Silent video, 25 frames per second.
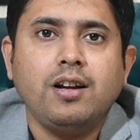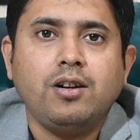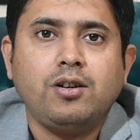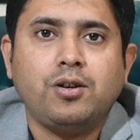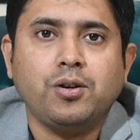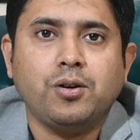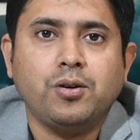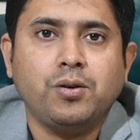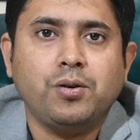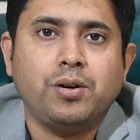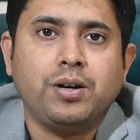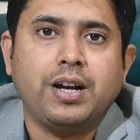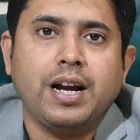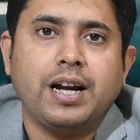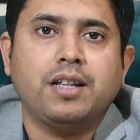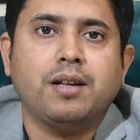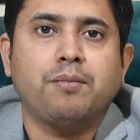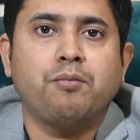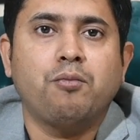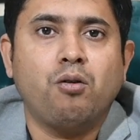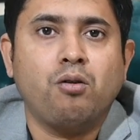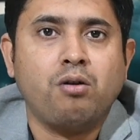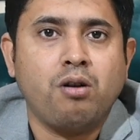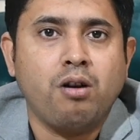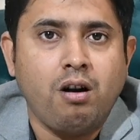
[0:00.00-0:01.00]
to get the
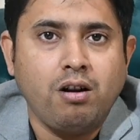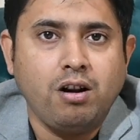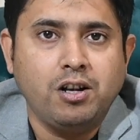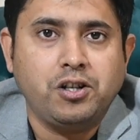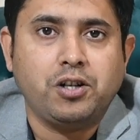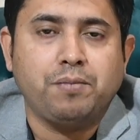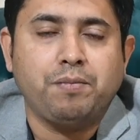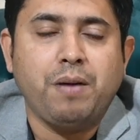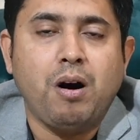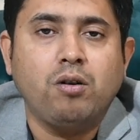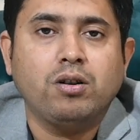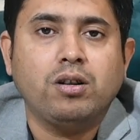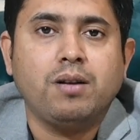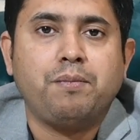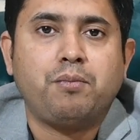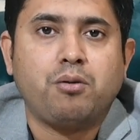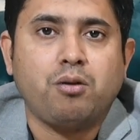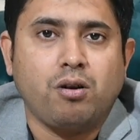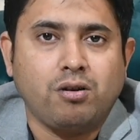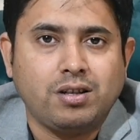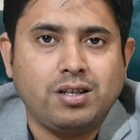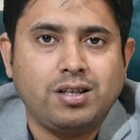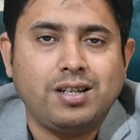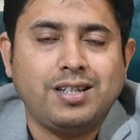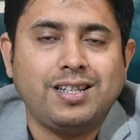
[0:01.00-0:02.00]
more knowledge about the
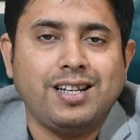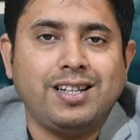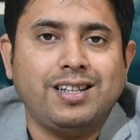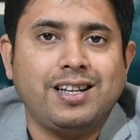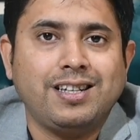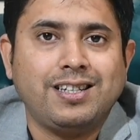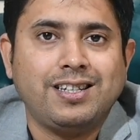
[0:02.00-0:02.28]
process and the